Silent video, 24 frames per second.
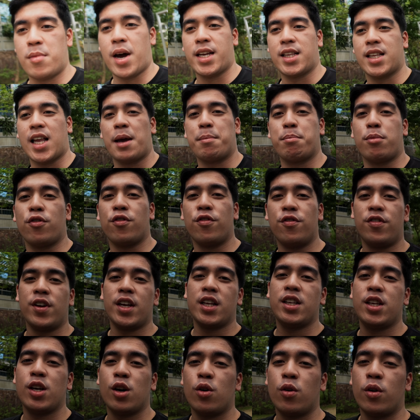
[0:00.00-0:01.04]
My type of
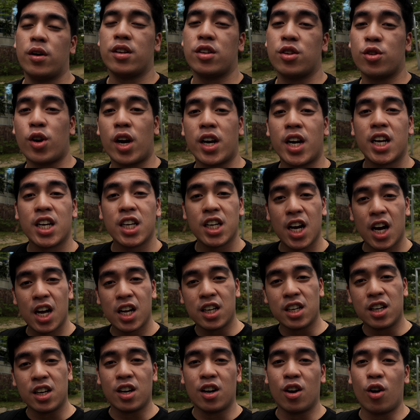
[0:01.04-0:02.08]
video is run and
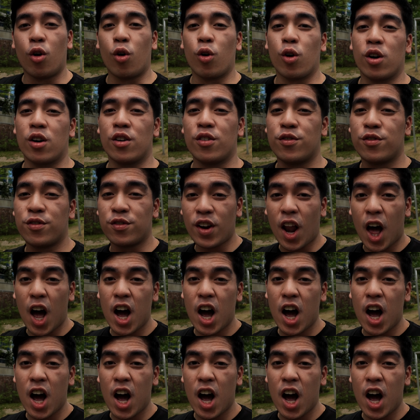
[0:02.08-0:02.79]
gun, or